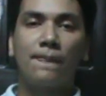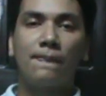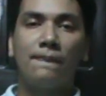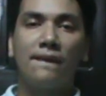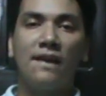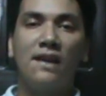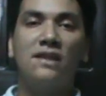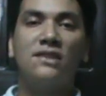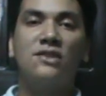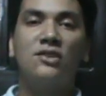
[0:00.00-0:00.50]

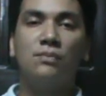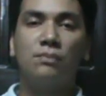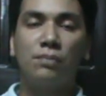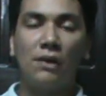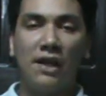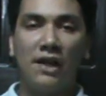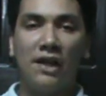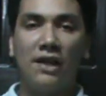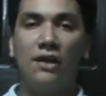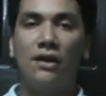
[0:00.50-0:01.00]

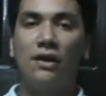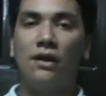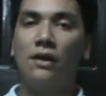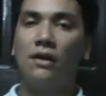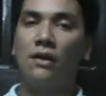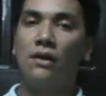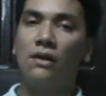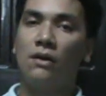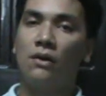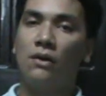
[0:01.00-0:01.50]
explain
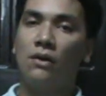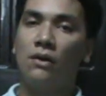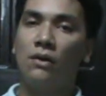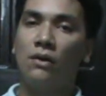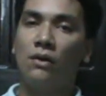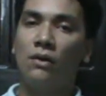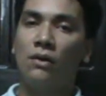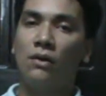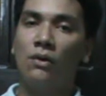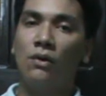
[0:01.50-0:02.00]

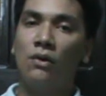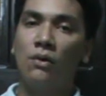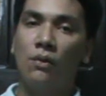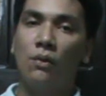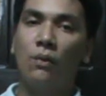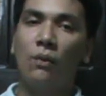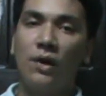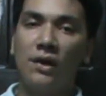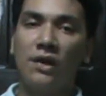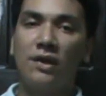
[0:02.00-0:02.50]

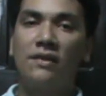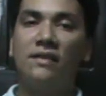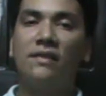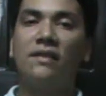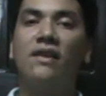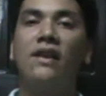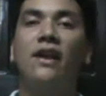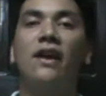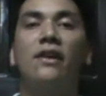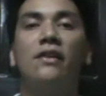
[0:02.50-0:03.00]
what a
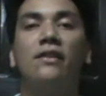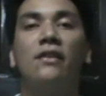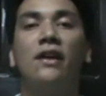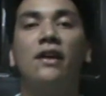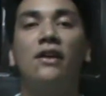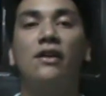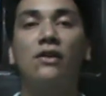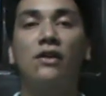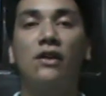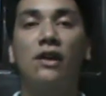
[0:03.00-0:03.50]

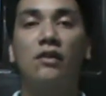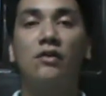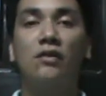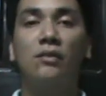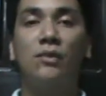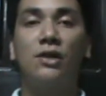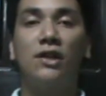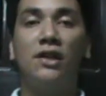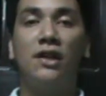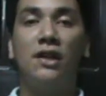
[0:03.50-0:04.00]
caretaker
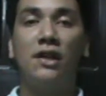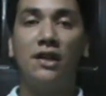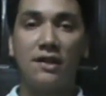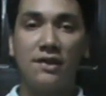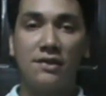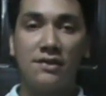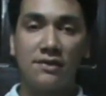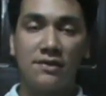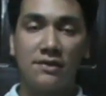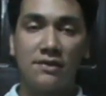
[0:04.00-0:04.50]
government
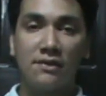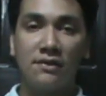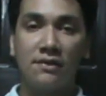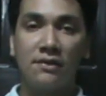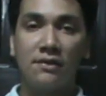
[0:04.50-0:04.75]
is